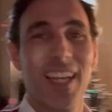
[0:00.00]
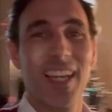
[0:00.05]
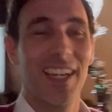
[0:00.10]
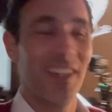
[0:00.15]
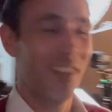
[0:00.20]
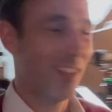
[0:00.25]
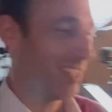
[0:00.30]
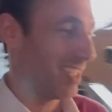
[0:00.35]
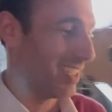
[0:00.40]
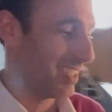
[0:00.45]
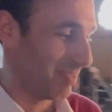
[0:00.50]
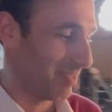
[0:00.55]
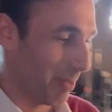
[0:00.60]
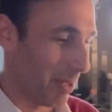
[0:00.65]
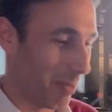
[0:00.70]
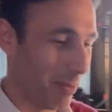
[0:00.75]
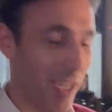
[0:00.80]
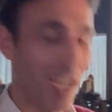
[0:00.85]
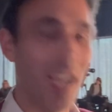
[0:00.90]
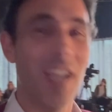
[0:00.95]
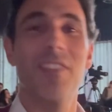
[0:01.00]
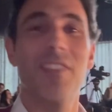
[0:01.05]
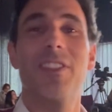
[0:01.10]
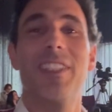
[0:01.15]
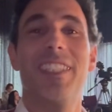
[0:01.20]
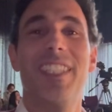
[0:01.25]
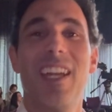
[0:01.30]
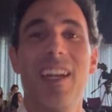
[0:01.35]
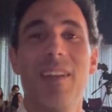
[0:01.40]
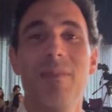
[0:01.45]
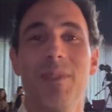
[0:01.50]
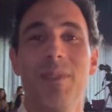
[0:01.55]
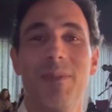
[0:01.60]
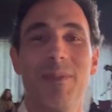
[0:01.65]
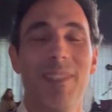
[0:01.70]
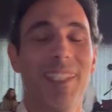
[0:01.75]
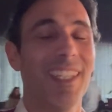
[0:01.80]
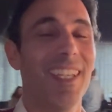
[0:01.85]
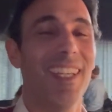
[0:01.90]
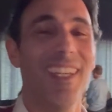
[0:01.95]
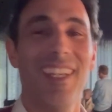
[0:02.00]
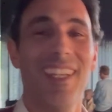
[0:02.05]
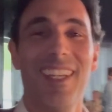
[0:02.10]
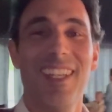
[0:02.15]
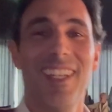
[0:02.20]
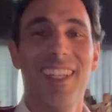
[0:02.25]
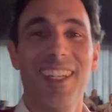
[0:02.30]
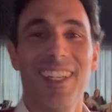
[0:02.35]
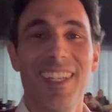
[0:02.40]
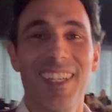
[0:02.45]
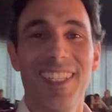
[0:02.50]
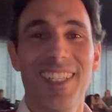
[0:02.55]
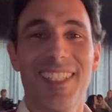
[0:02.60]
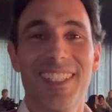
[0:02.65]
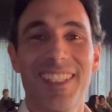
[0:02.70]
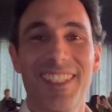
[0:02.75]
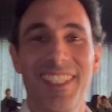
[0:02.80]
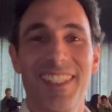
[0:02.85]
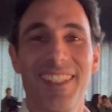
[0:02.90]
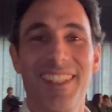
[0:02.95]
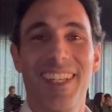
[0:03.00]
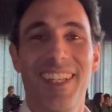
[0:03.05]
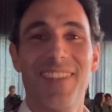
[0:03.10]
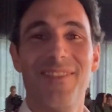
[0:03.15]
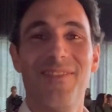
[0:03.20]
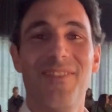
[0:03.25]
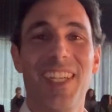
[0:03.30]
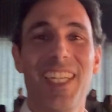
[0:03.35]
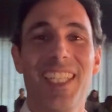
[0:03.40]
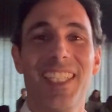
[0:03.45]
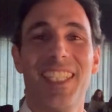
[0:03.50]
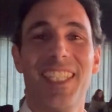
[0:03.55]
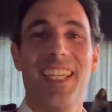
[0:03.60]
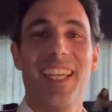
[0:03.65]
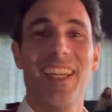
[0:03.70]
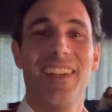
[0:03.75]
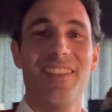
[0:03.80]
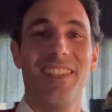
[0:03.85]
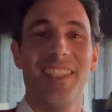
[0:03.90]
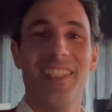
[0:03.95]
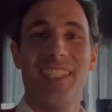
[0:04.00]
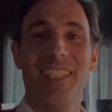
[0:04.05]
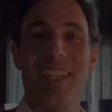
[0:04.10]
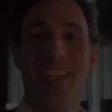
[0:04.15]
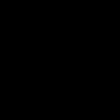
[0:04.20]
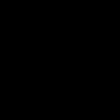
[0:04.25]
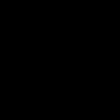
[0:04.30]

I heard it maybe 100 times, but it's still amazing every time.